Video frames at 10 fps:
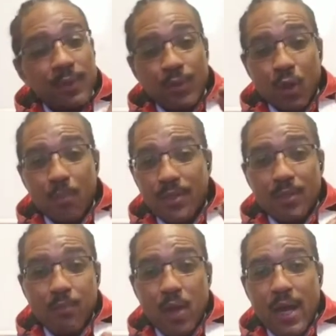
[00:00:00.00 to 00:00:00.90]
don't be
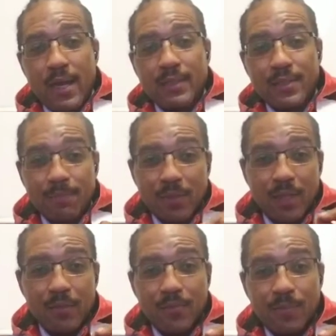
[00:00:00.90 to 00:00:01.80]
surprised
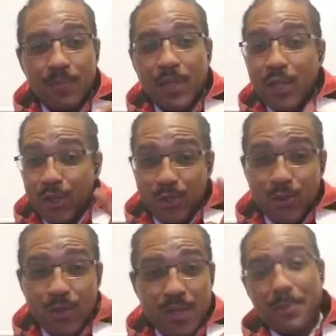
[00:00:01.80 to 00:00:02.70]
if
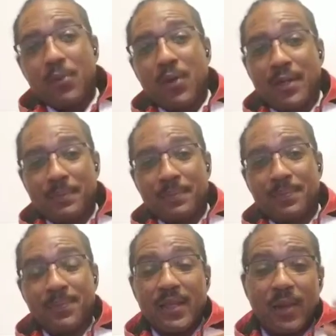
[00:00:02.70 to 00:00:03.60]
you number one
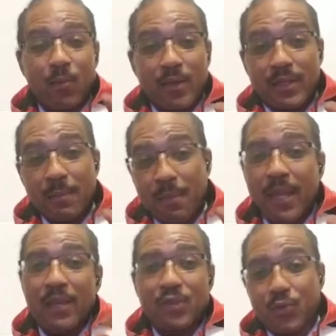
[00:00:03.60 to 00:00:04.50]
and one of the
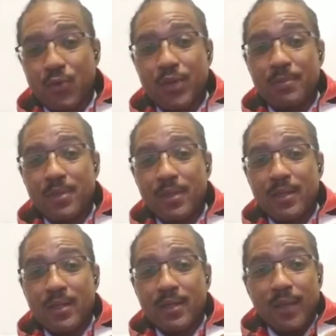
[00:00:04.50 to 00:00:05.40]
mainstreams
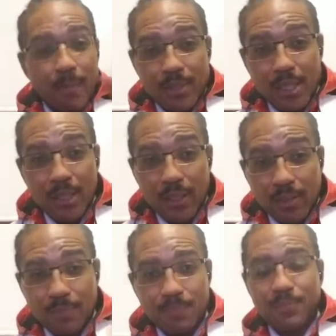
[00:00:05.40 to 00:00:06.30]
number 10
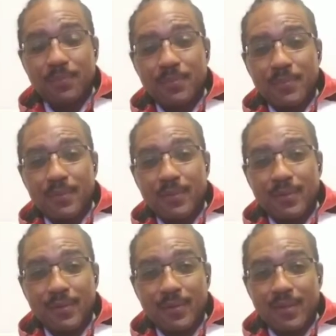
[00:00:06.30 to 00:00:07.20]

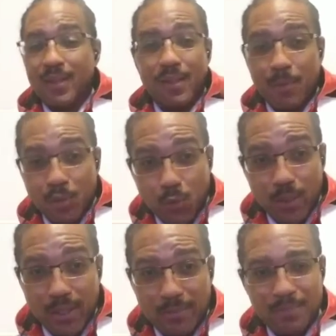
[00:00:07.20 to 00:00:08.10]
or number
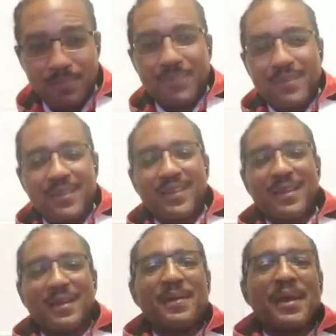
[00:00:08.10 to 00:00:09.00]
20.
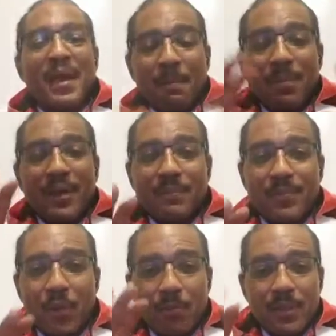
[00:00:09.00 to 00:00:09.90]
But
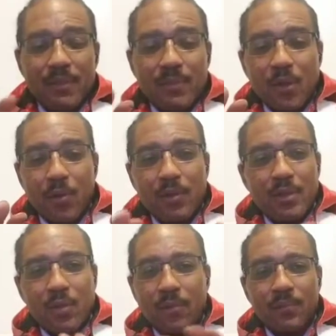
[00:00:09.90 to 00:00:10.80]
don't
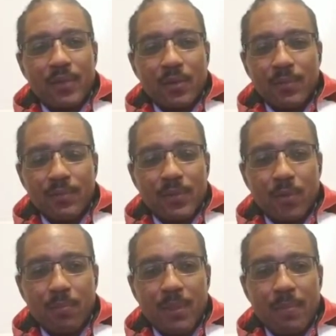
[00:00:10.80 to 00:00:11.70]

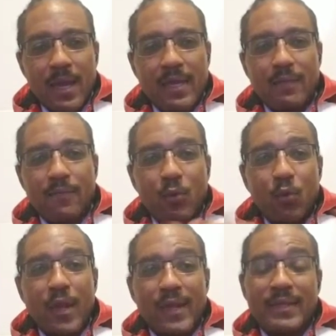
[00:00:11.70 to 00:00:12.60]
be mad if you
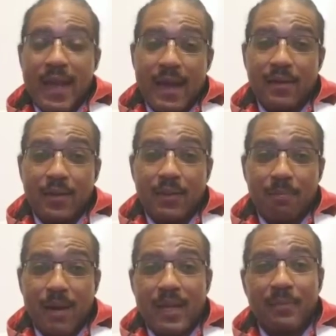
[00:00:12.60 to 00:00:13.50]
weigh down there at the
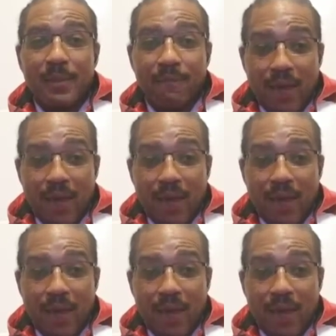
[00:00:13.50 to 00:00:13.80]
bottom at